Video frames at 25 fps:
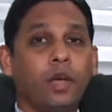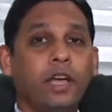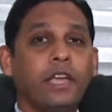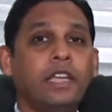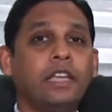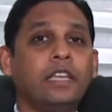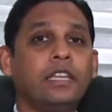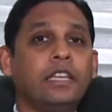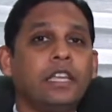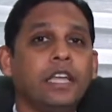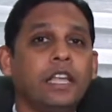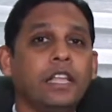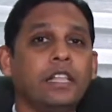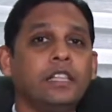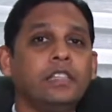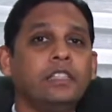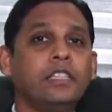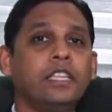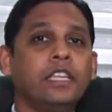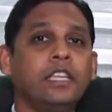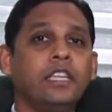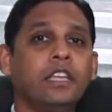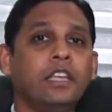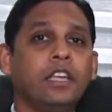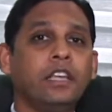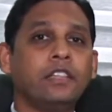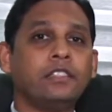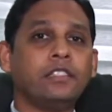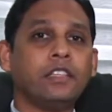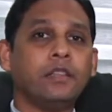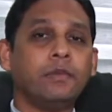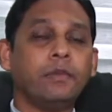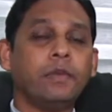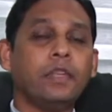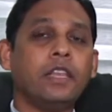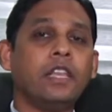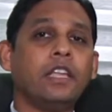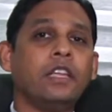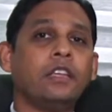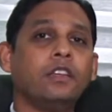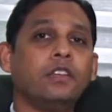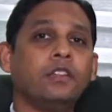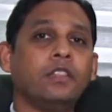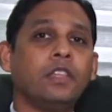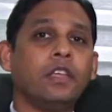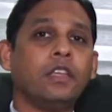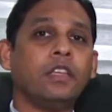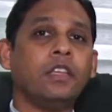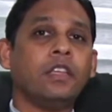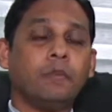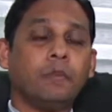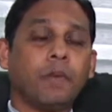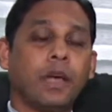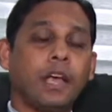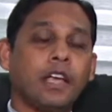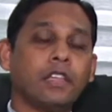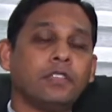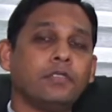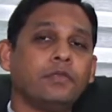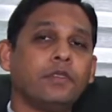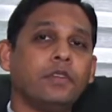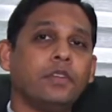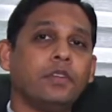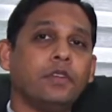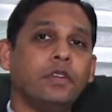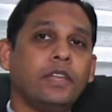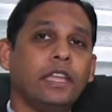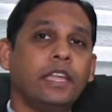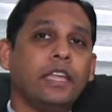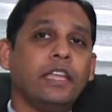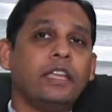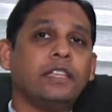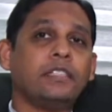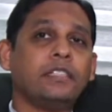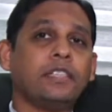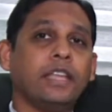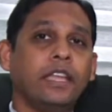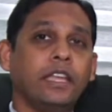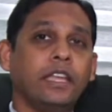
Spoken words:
quite healthy, similar to the past few days,